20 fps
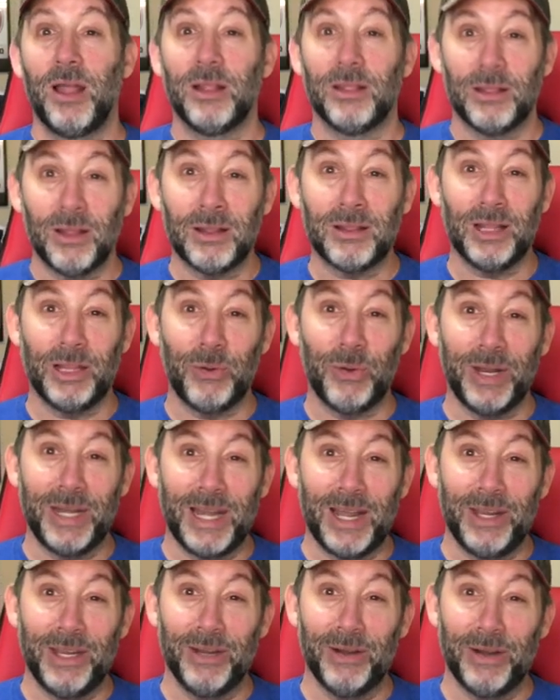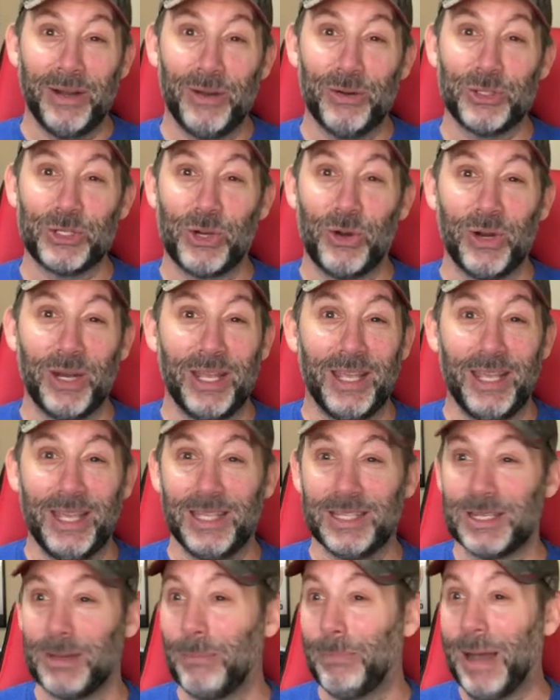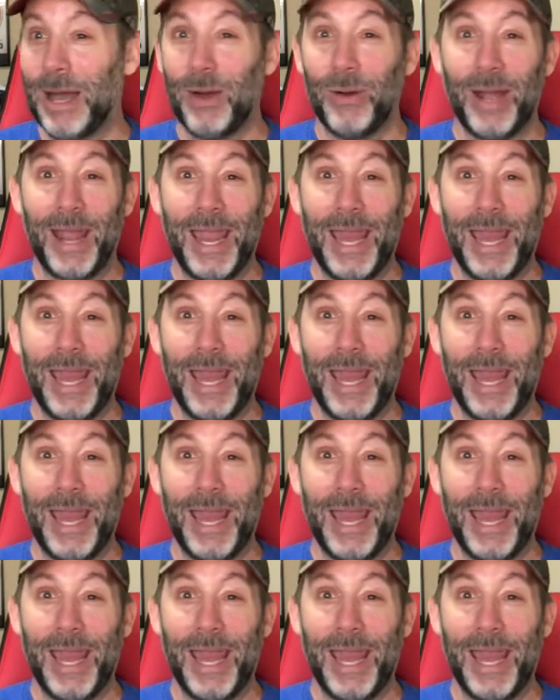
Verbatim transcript: Luckily, right now here in Arizona, it's about